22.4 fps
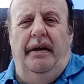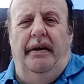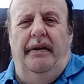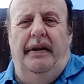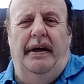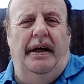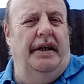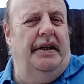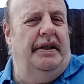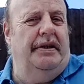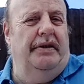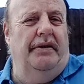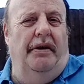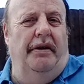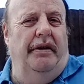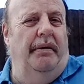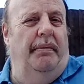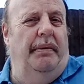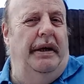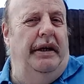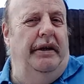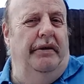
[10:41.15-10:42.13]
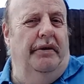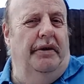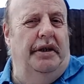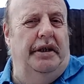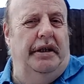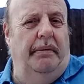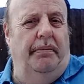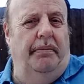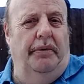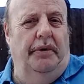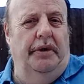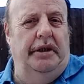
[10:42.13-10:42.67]
That's not the way you're
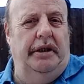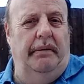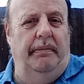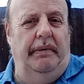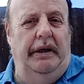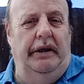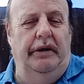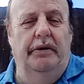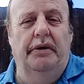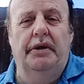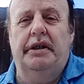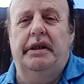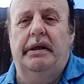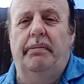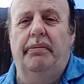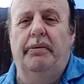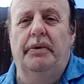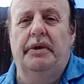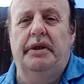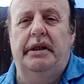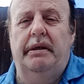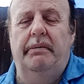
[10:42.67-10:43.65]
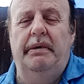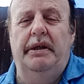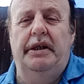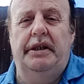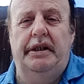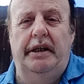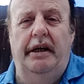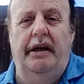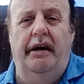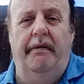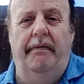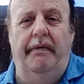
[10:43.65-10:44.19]
supposed to be. You're supposed to be
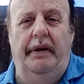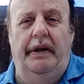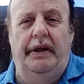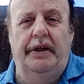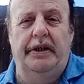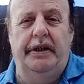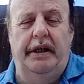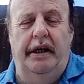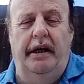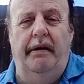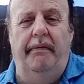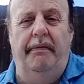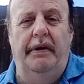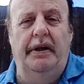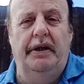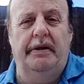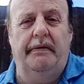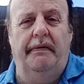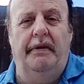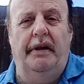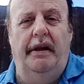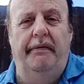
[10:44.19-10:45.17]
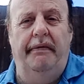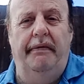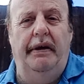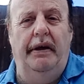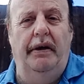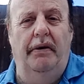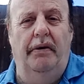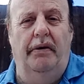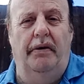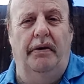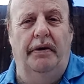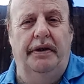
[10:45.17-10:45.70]
servants of the living
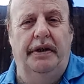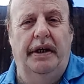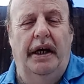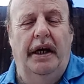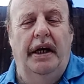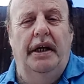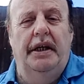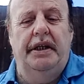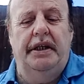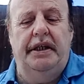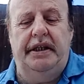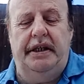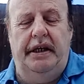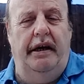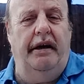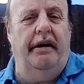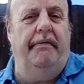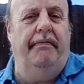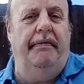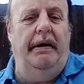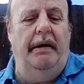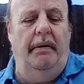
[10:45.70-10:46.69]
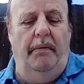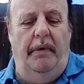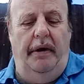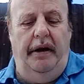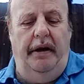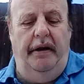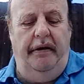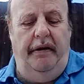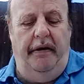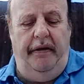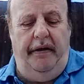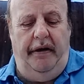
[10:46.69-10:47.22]
God, serving one
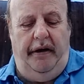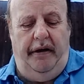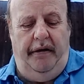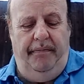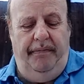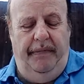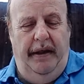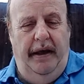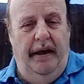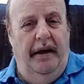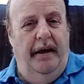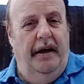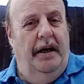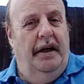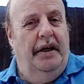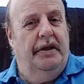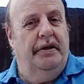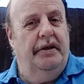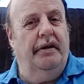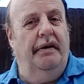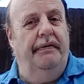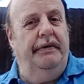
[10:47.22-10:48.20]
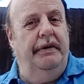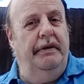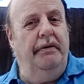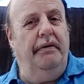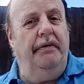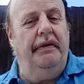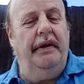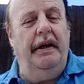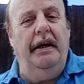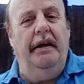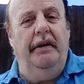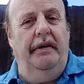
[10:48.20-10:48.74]
another. So if you
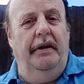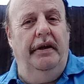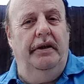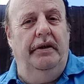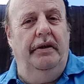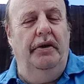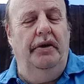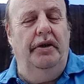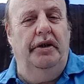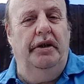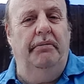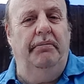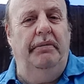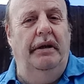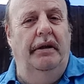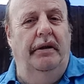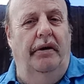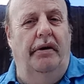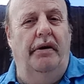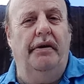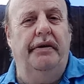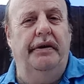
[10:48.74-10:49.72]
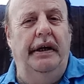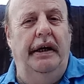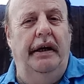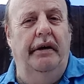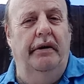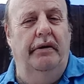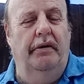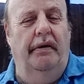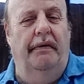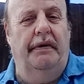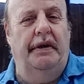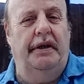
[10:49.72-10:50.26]
think that you should be lording
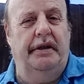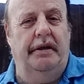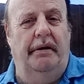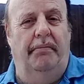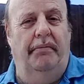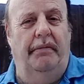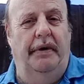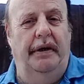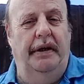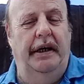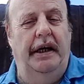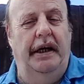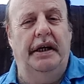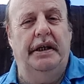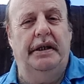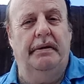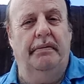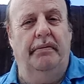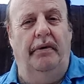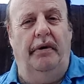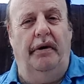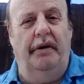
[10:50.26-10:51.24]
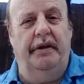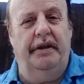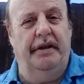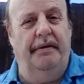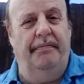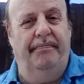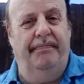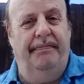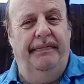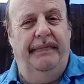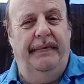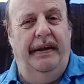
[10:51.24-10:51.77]
it over someone, guess what?
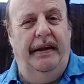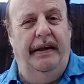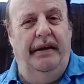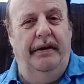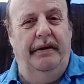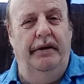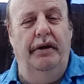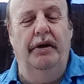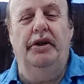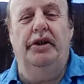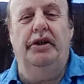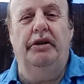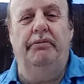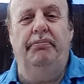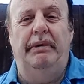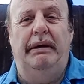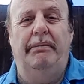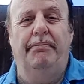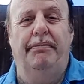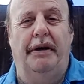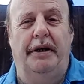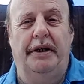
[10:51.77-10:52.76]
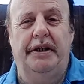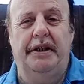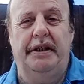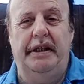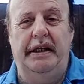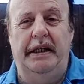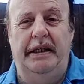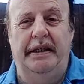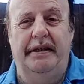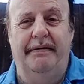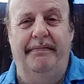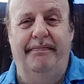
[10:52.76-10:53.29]
You should be
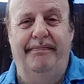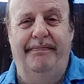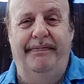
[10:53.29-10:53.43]
busted.